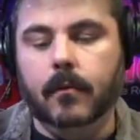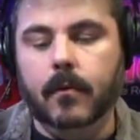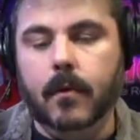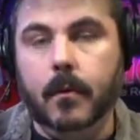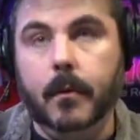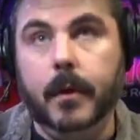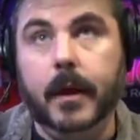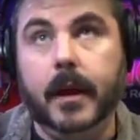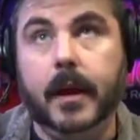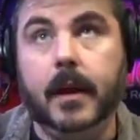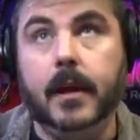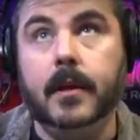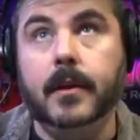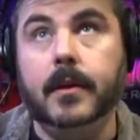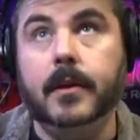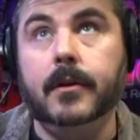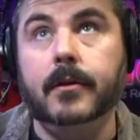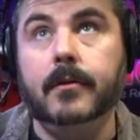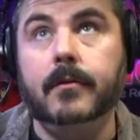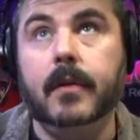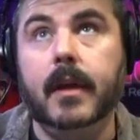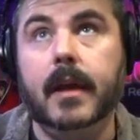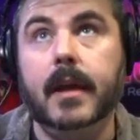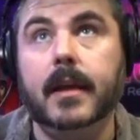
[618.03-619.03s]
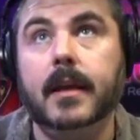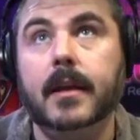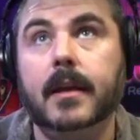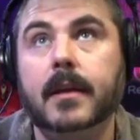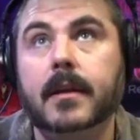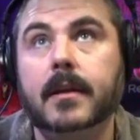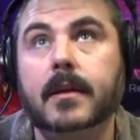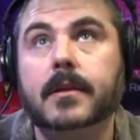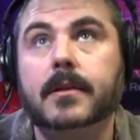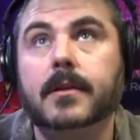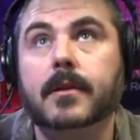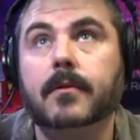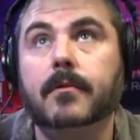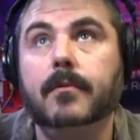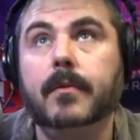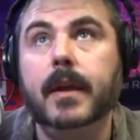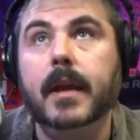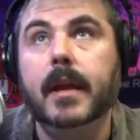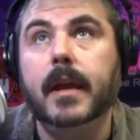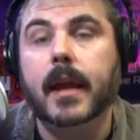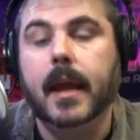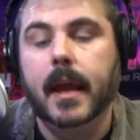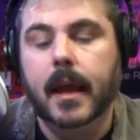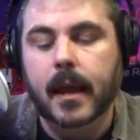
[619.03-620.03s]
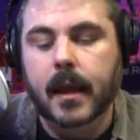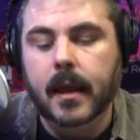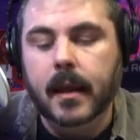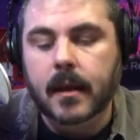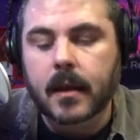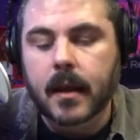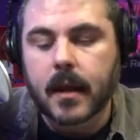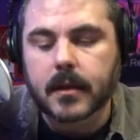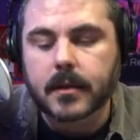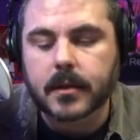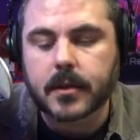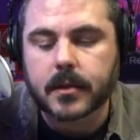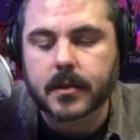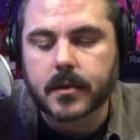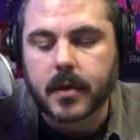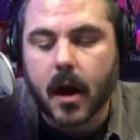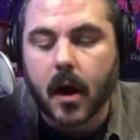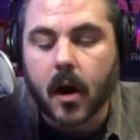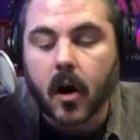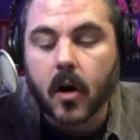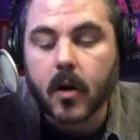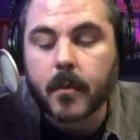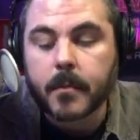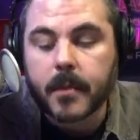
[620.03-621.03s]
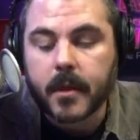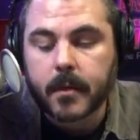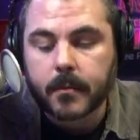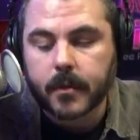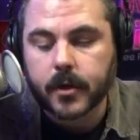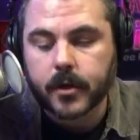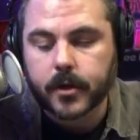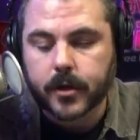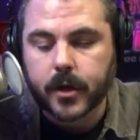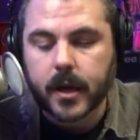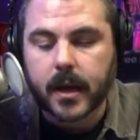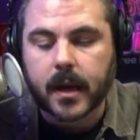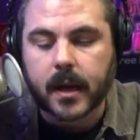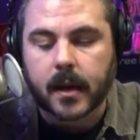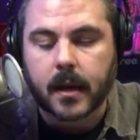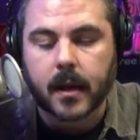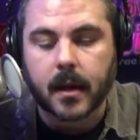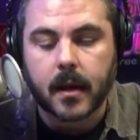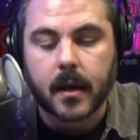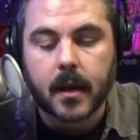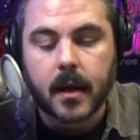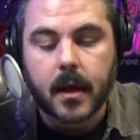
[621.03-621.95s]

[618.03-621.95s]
what we can do is we can arm the machine.